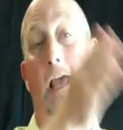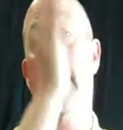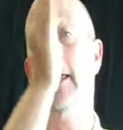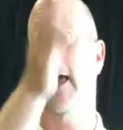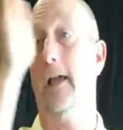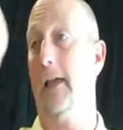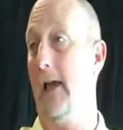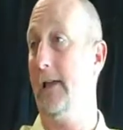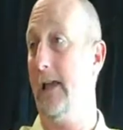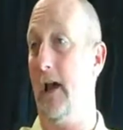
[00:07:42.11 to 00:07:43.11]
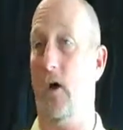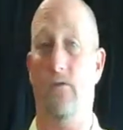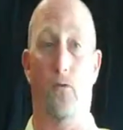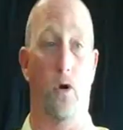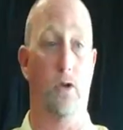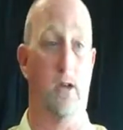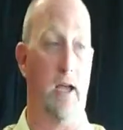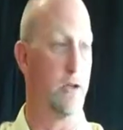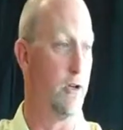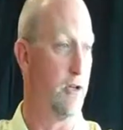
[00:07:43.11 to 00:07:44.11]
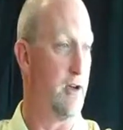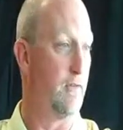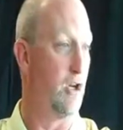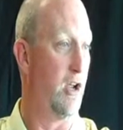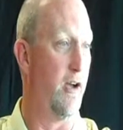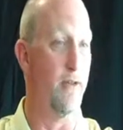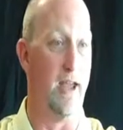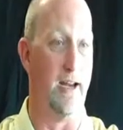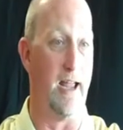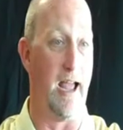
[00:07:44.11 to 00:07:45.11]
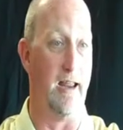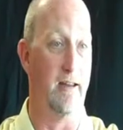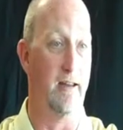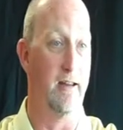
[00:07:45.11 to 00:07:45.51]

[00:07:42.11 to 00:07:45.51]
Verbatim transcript: yeah, yeah, yeah, yeah, all four of you guys are good enough to cover that guy.